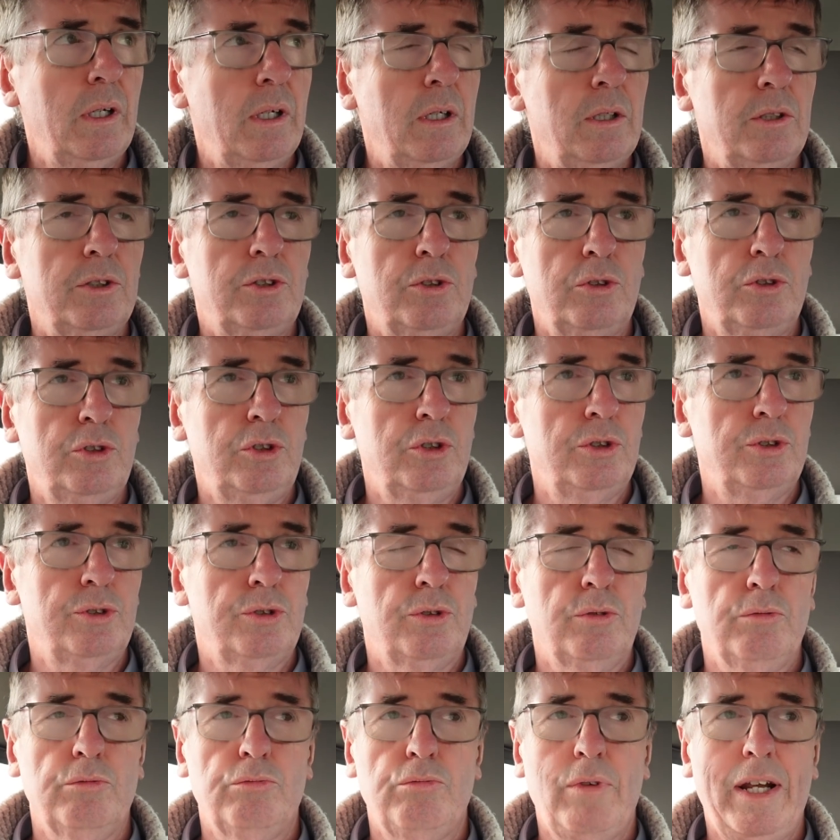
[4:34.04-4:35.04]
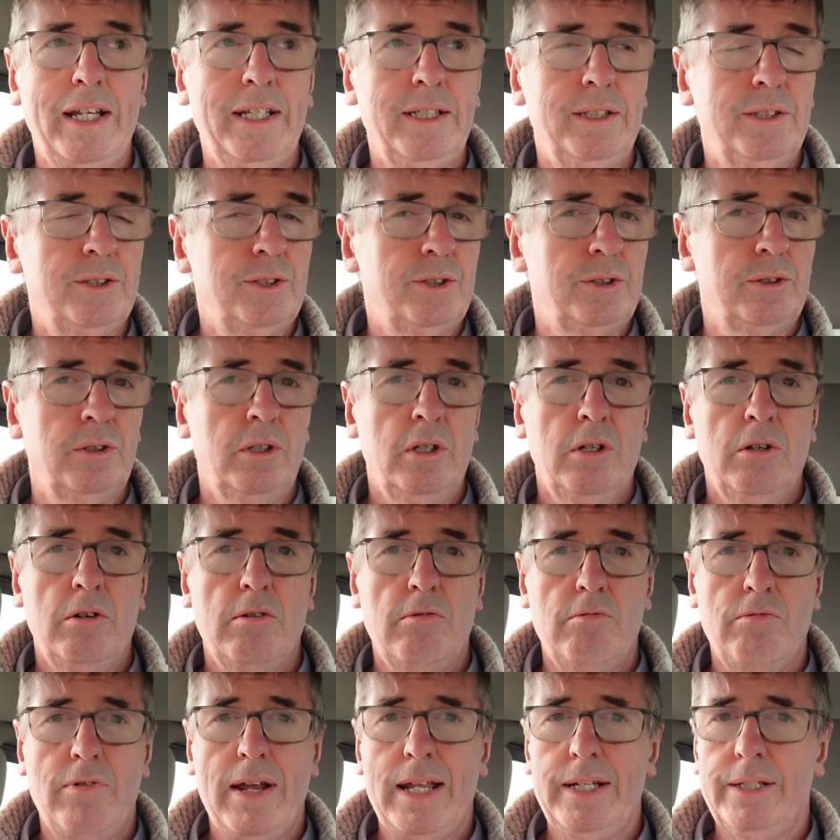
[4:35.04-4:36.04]
such as rates,
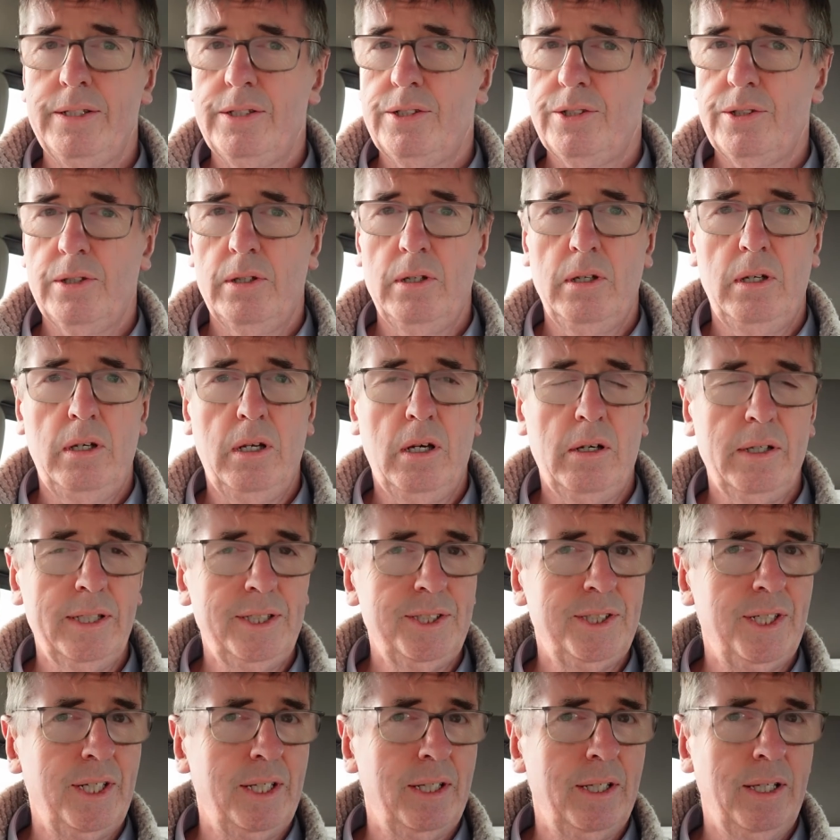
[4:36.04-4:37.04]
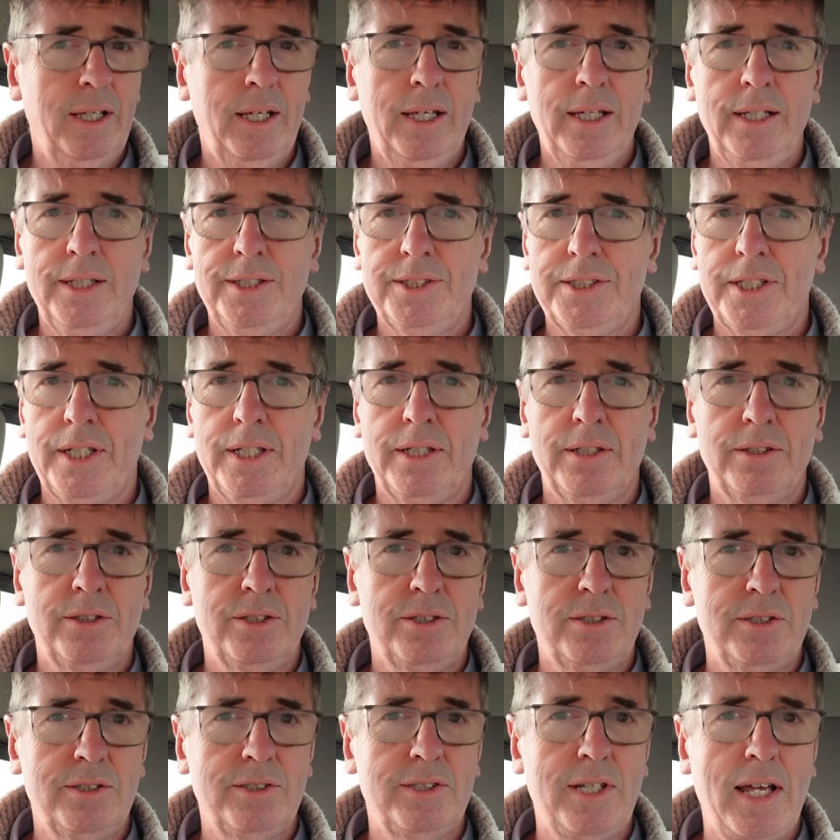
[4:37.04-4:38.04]
rent, lighting, heating,
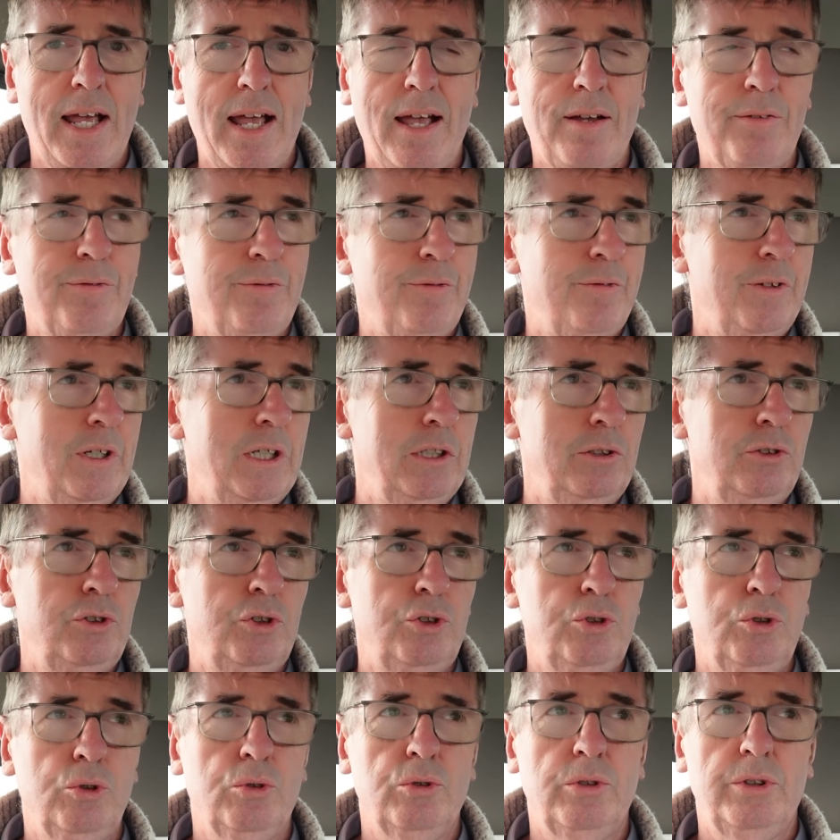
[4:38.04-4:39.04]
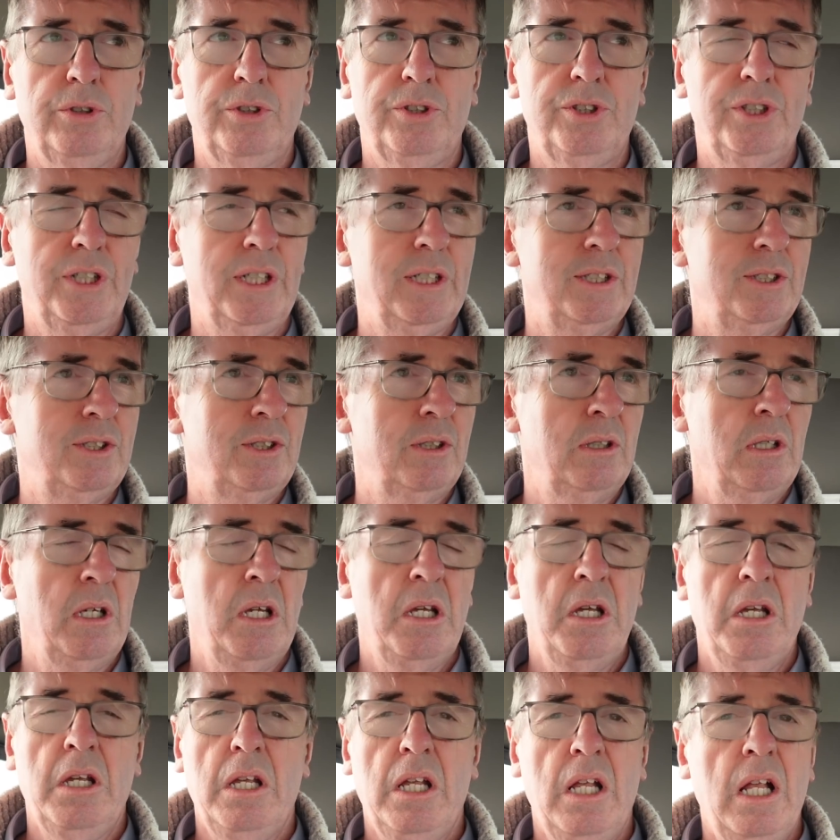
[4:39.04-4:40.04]
staff, insurances.
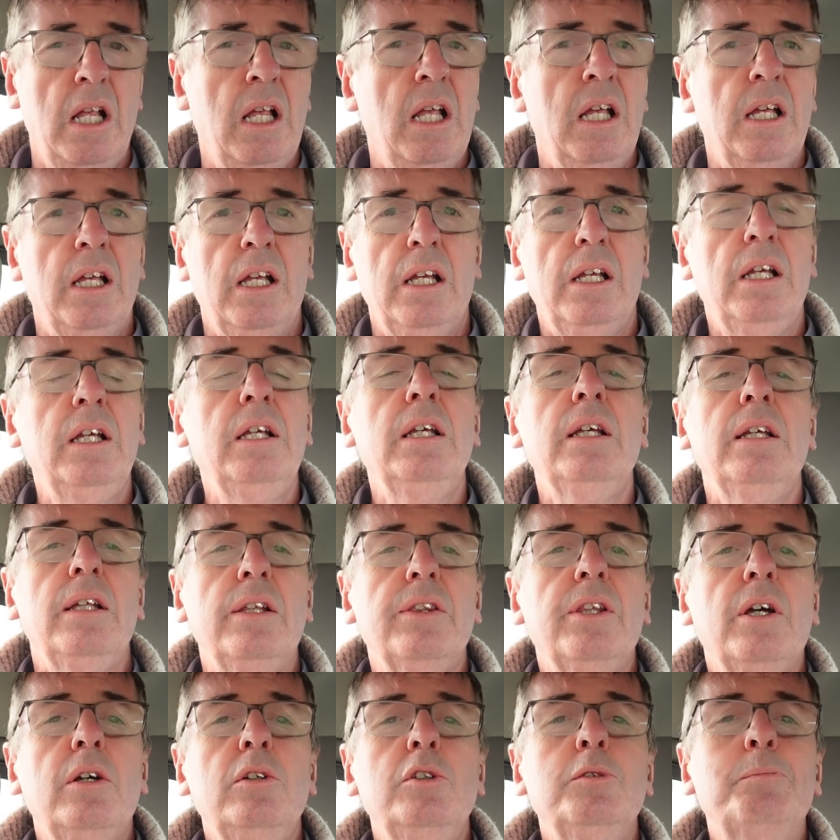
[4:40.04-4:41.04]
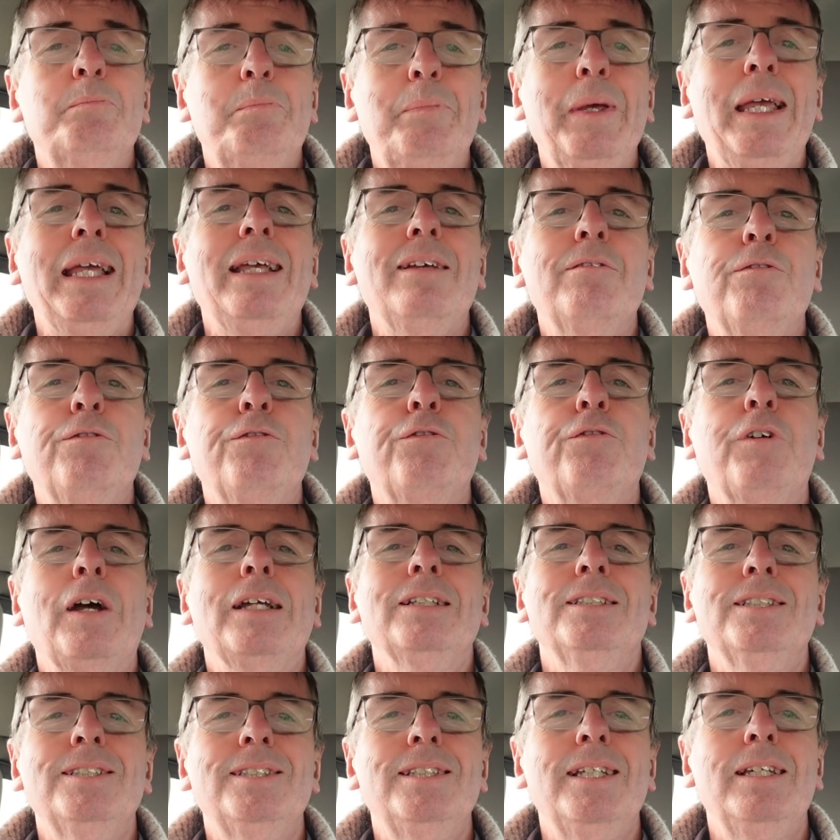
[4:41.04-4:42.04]
Those big,
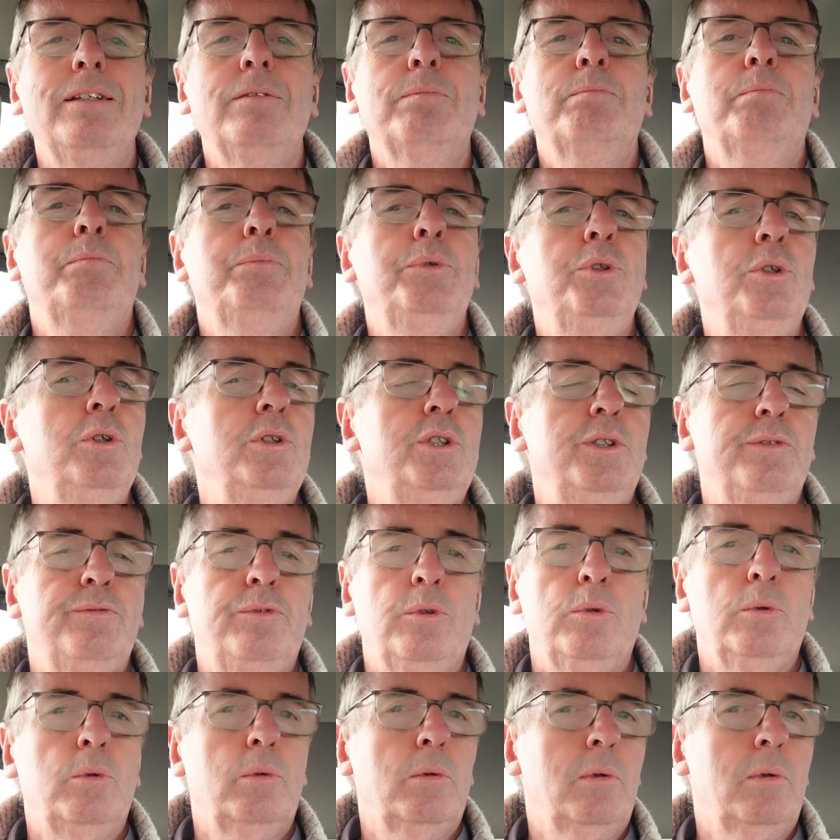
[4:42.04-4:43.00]
fancy, beautiful